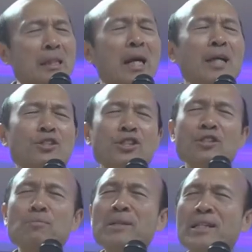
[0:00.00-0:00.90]
Not
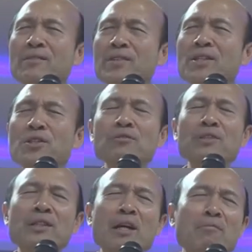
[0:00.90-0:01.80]
just believe in you
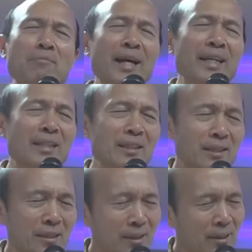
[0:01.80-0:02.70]
with our
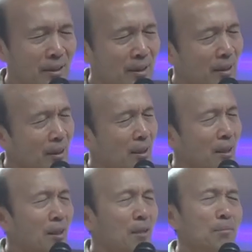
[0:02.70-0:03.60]
mind,
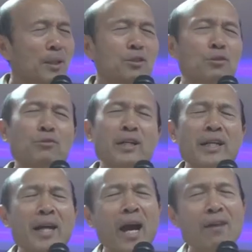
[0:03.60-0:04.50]
but to
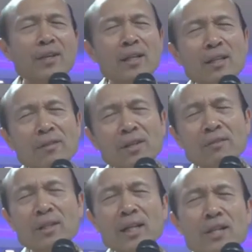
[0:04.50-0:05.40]
really have a
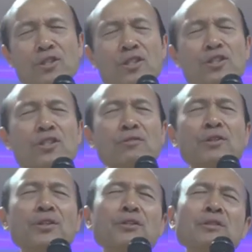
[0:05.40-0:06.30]
living relationship
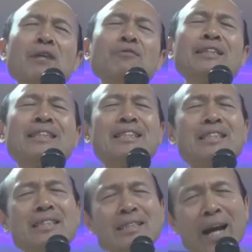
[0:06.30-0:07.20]
with you, that we
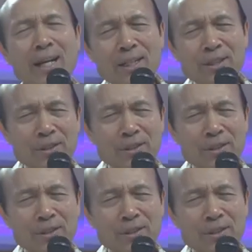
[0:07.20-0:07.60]
desire